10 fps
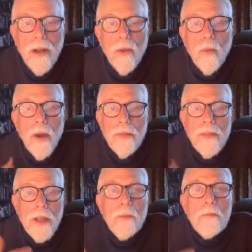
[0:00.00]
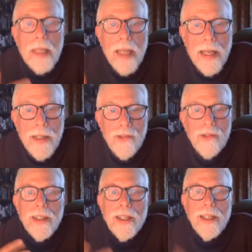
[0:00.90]
what their
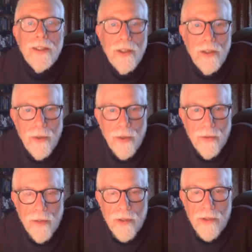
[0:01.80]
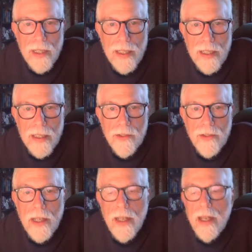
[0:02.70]
place in the universe
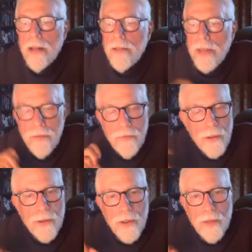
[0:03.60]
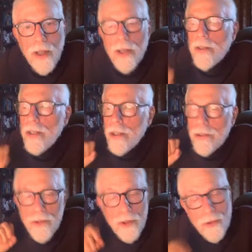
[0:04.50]
is. They first of all
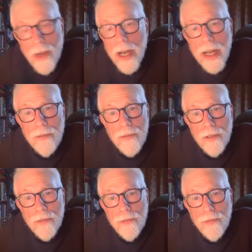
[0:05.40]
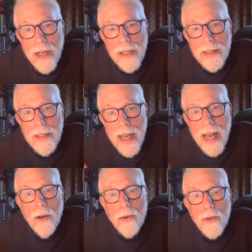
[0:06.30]
strive to find
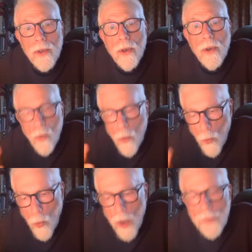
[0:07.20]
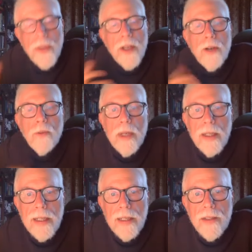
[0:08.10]
out what their
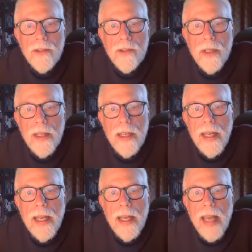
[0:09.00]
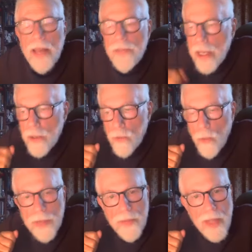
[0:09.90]
will is. And then
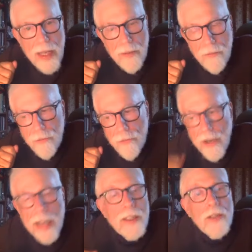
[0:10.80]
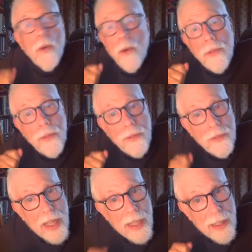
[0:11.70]
when they find it or
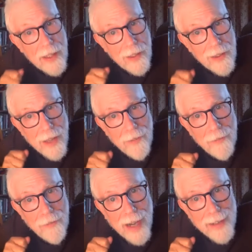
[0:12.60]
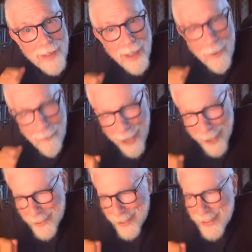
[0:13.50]
think they found
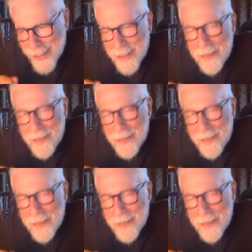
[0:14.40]
it,